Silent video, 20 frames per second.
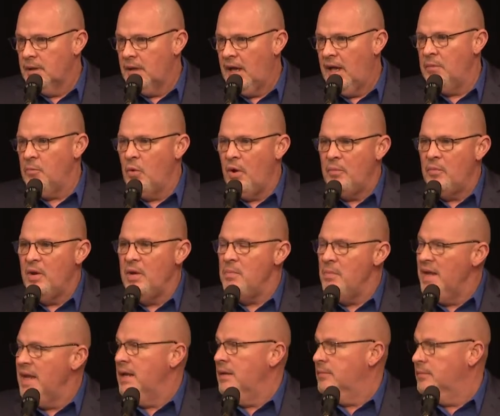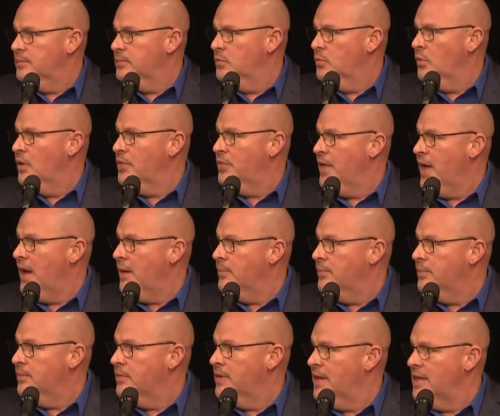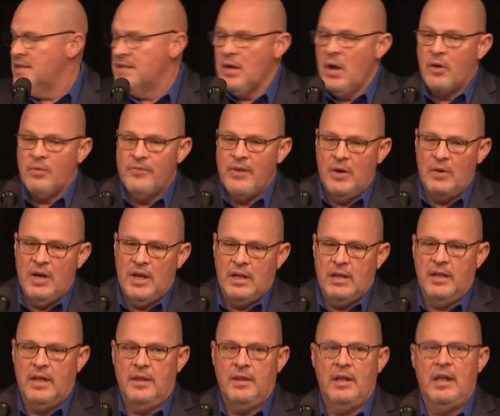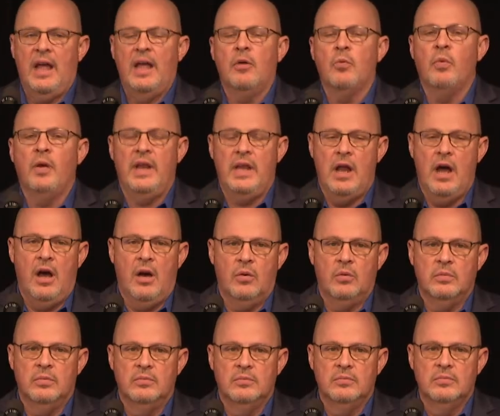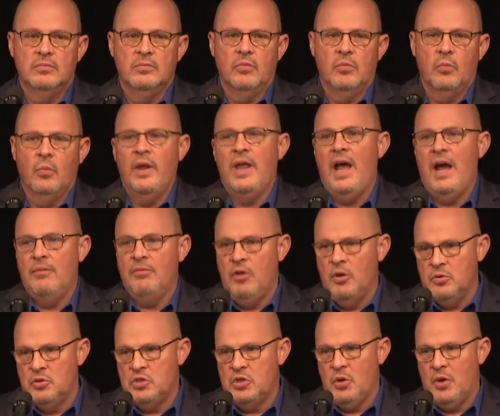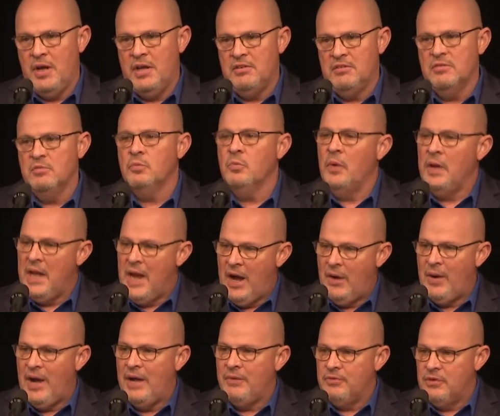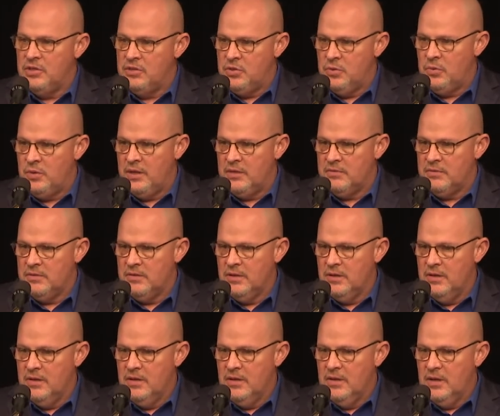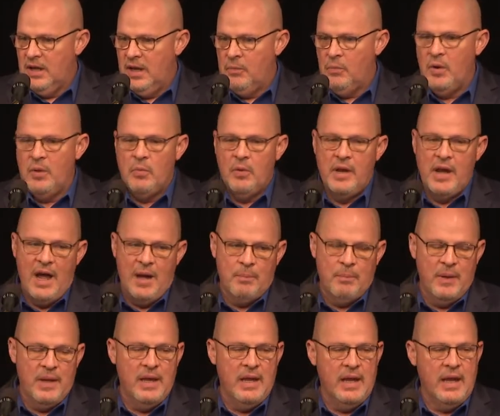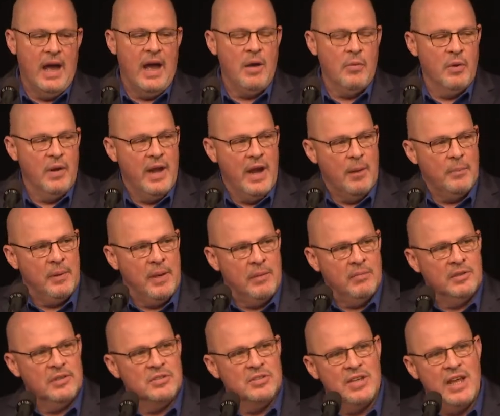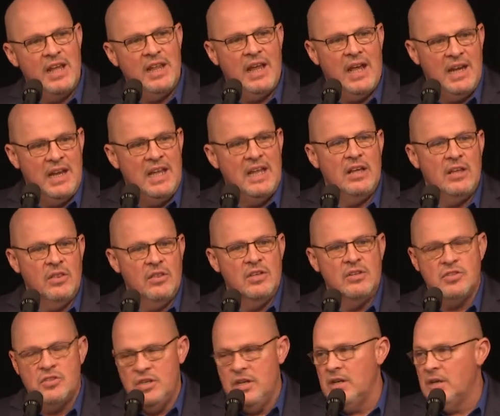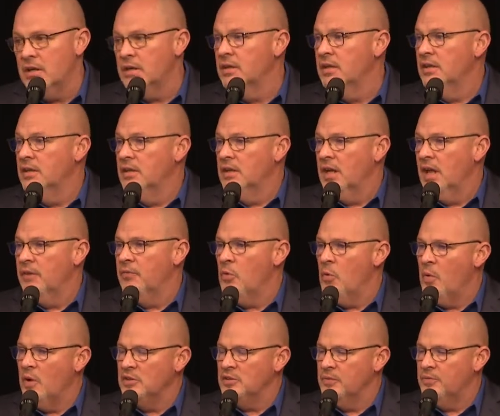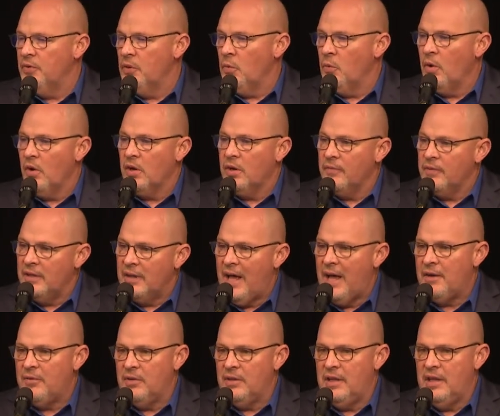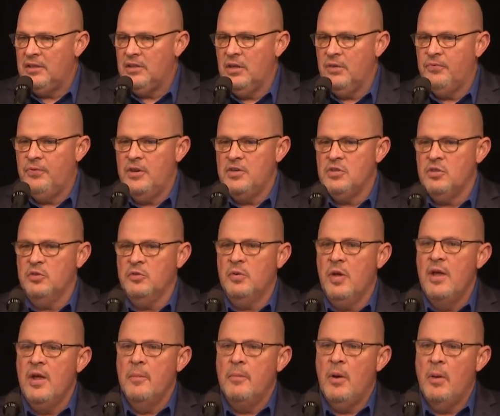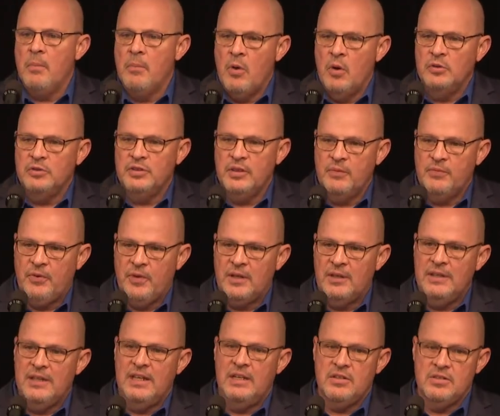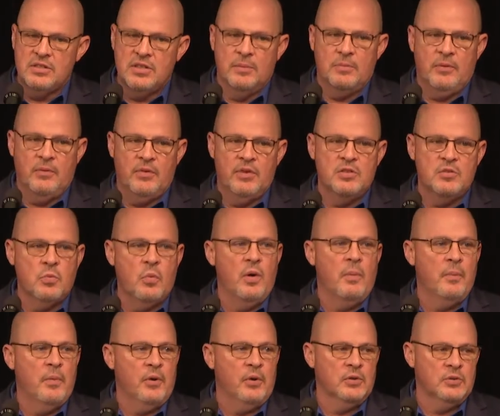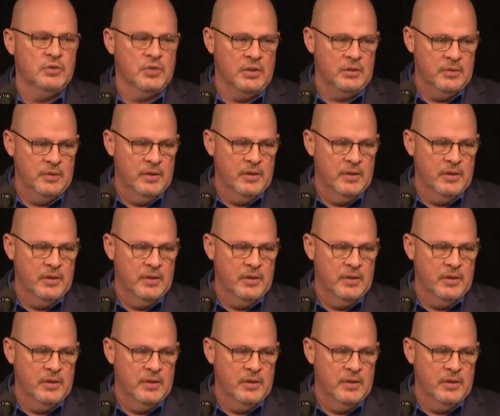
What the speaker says: And when we meet with them, they are very clear. They're like, we know. We have no choice. We now have to do this. And we would not be here. I would not be able to say that here this year if it wasn't for the work of a lot of elected officials, but mostly for the leadership of this one person.